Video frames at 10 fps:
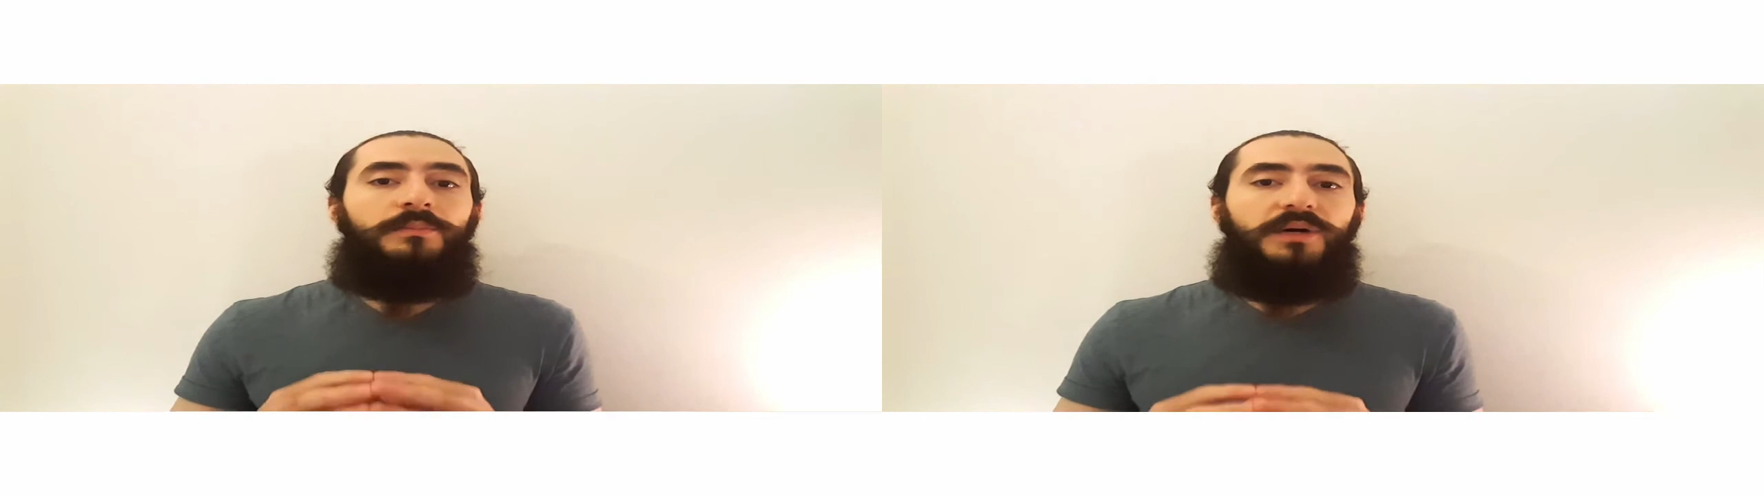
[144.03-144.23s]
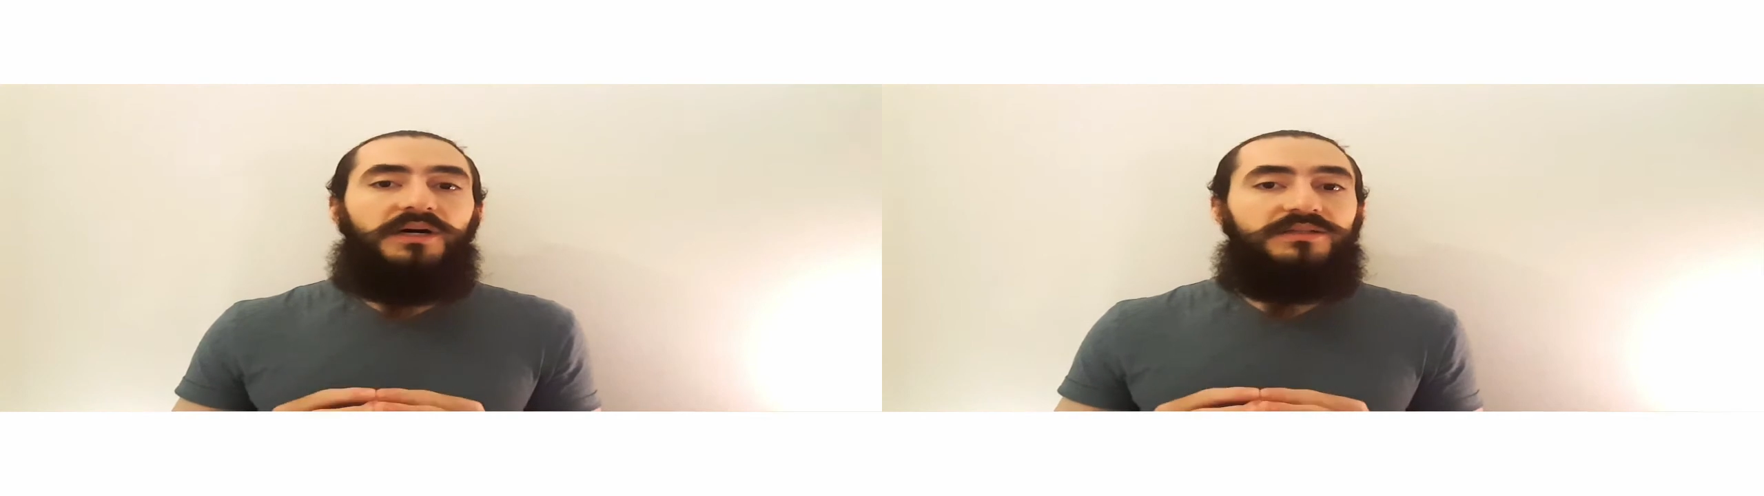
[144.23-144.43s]

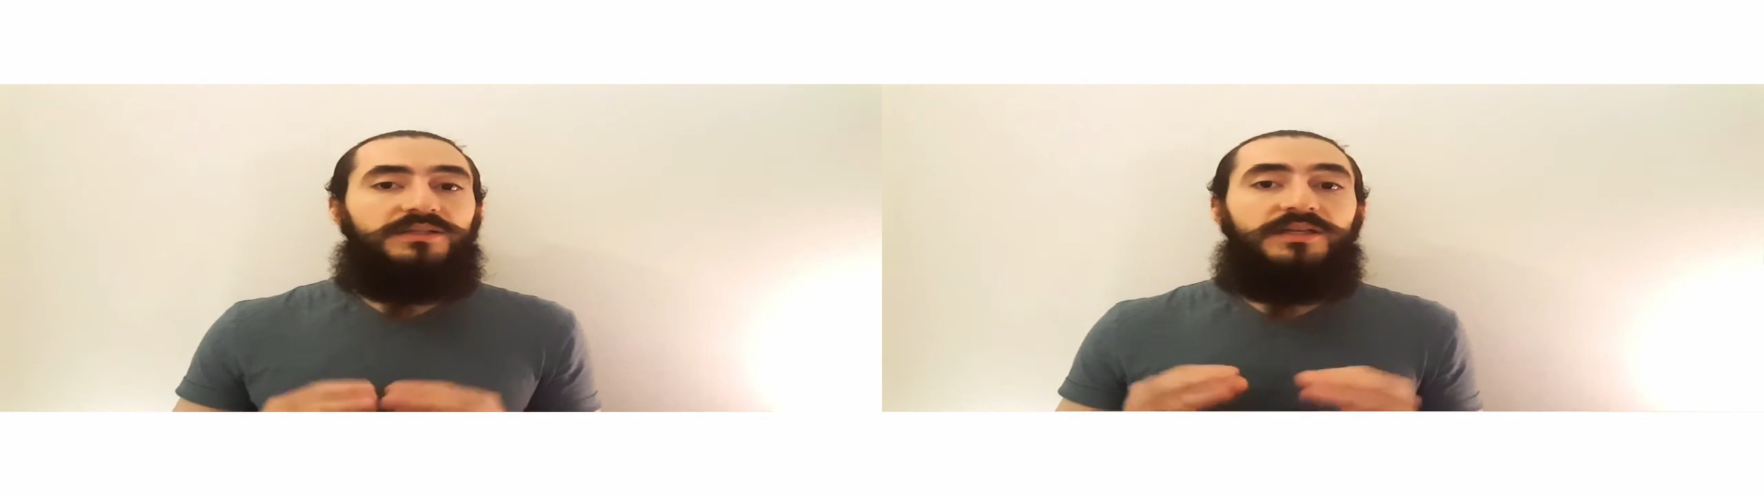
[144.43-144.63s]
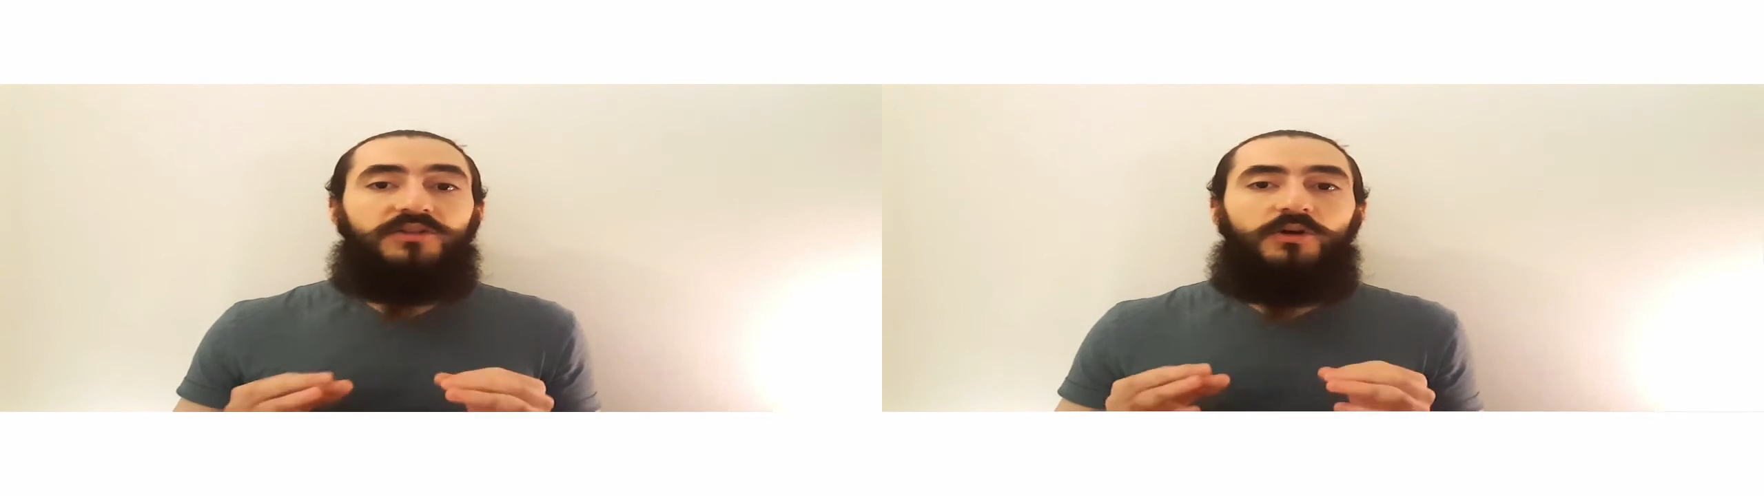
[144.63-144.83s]

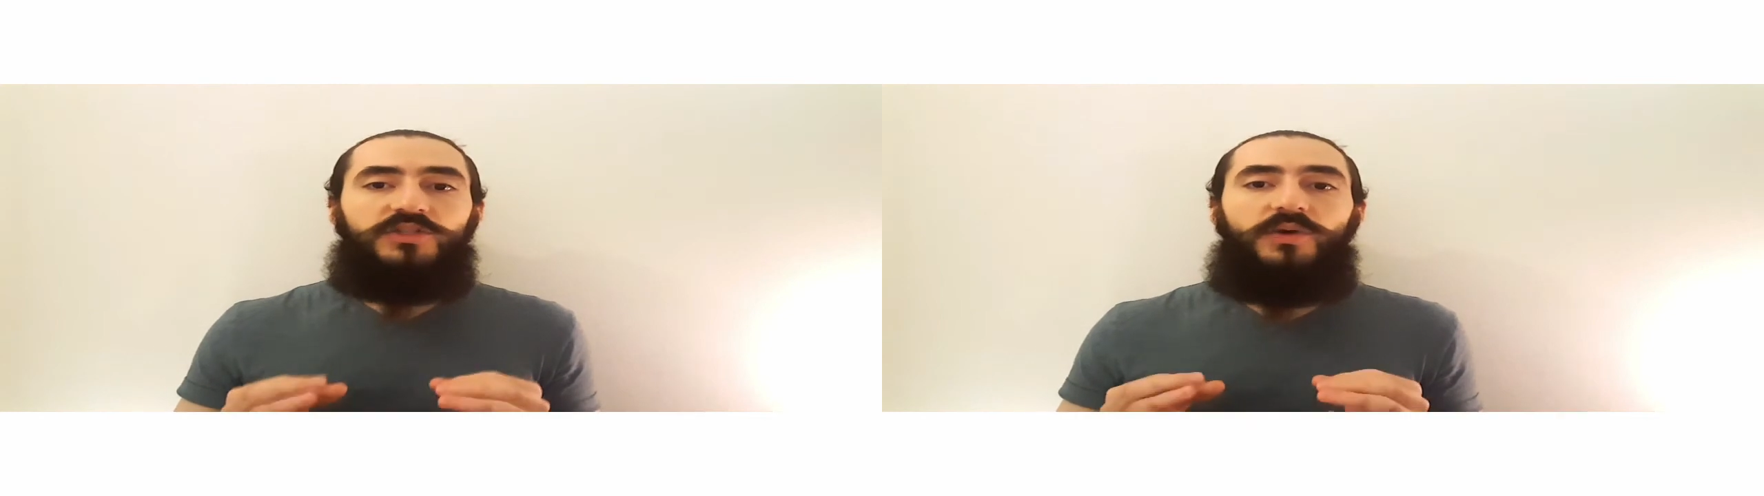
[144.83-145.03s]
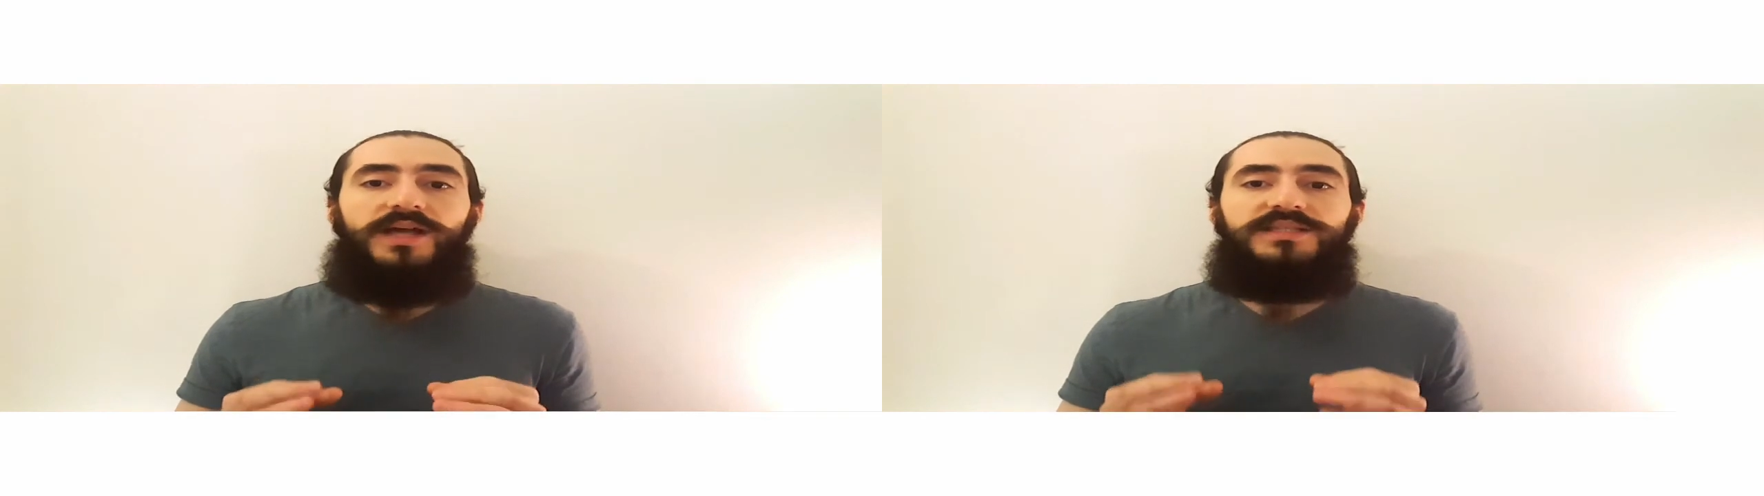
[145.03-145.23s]
but it
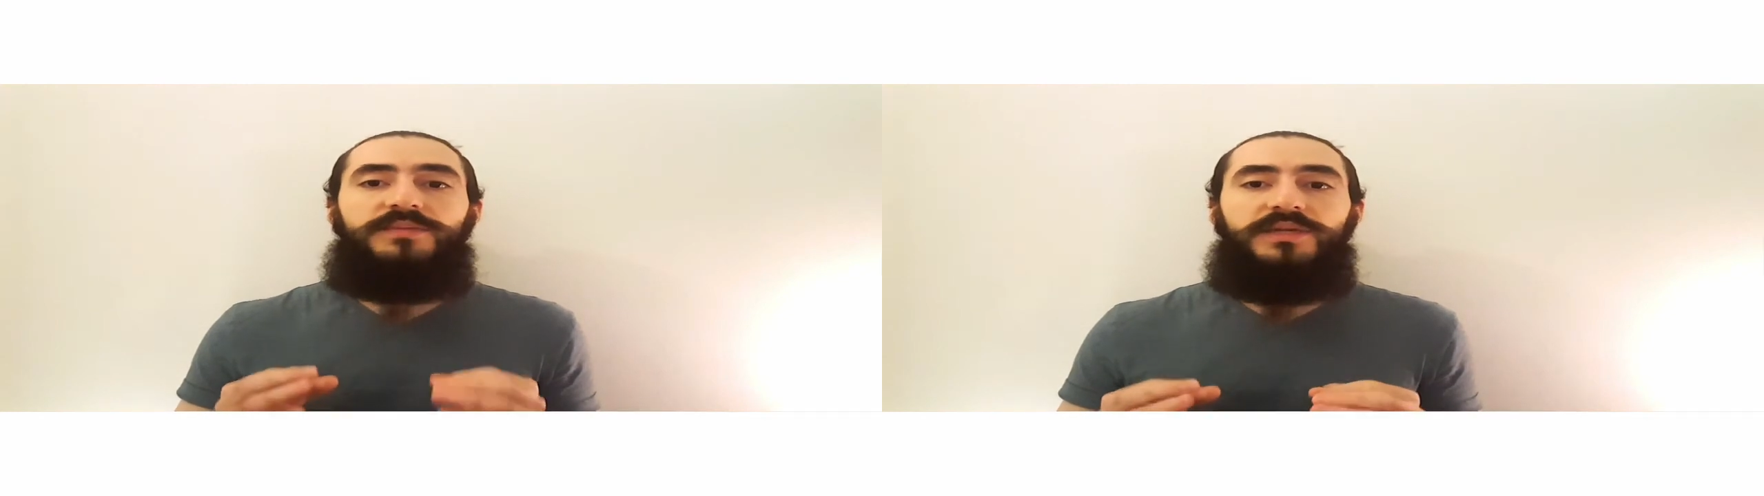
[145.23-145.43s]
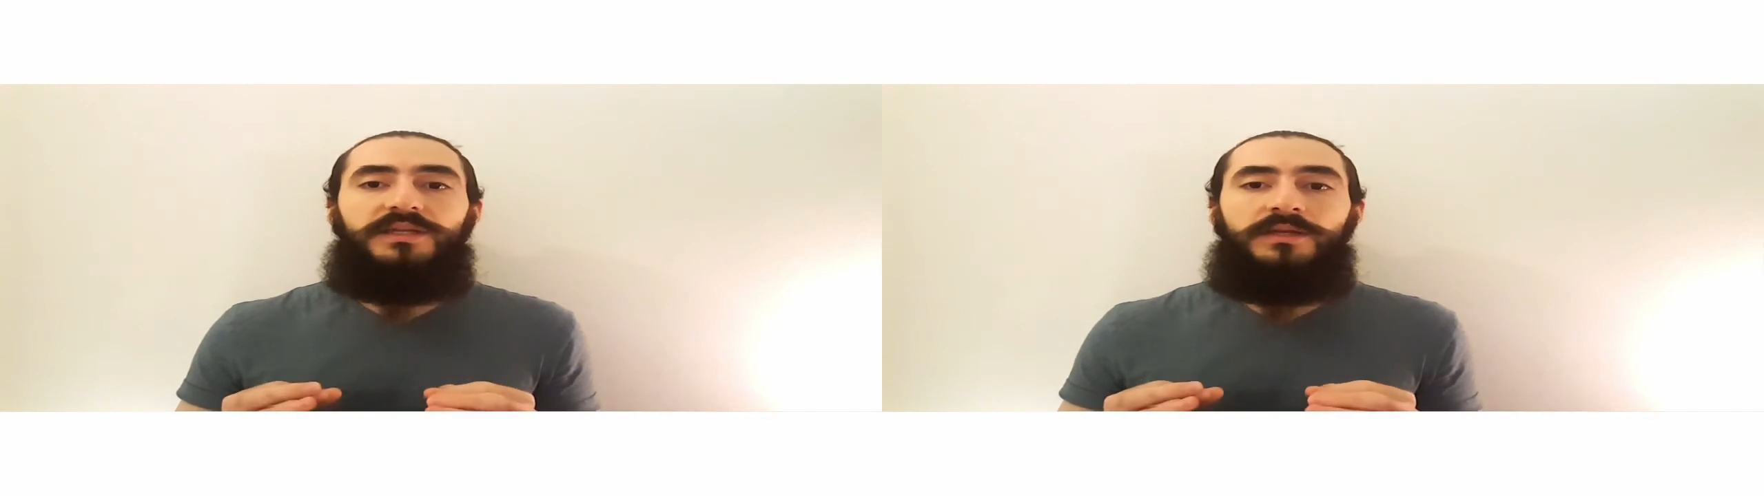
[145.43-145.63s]
also has
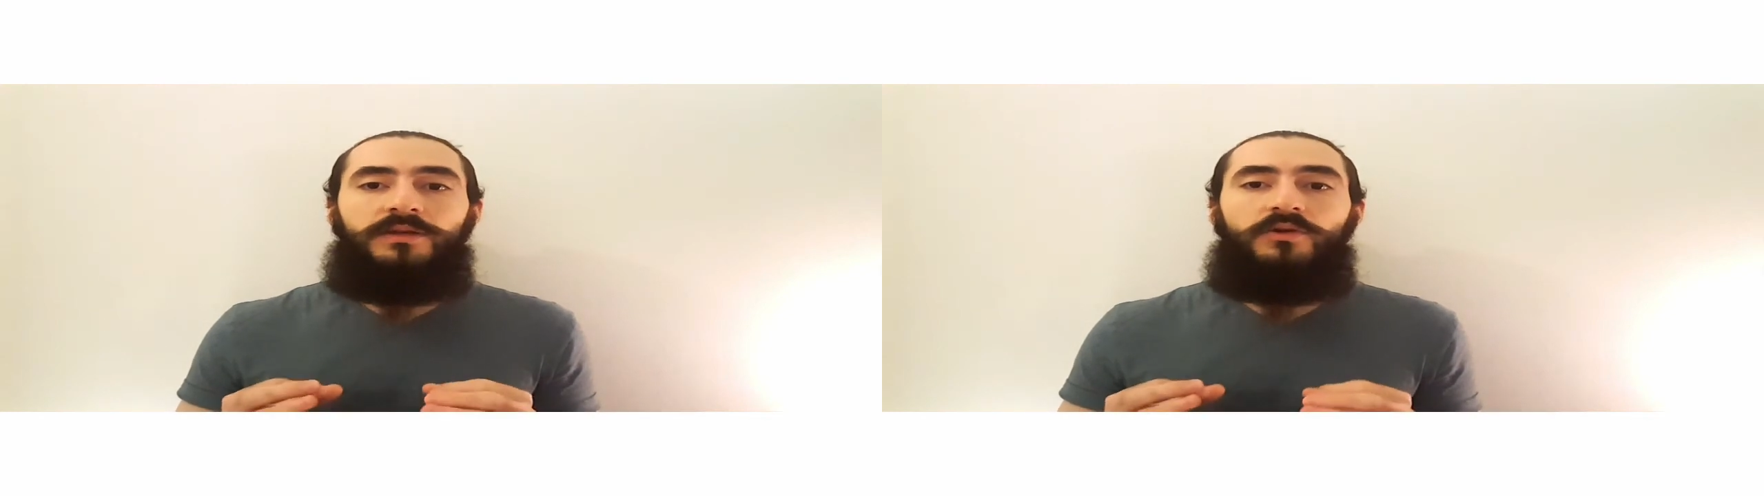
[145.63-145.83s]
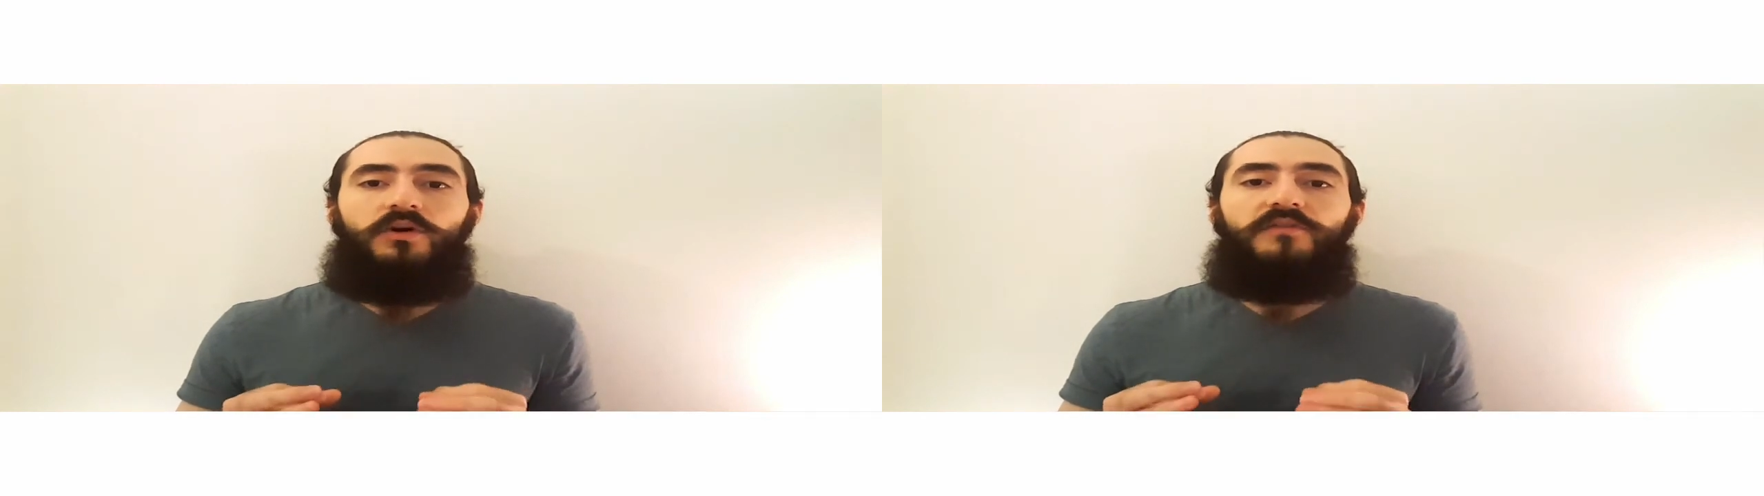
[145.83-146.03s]
the meaning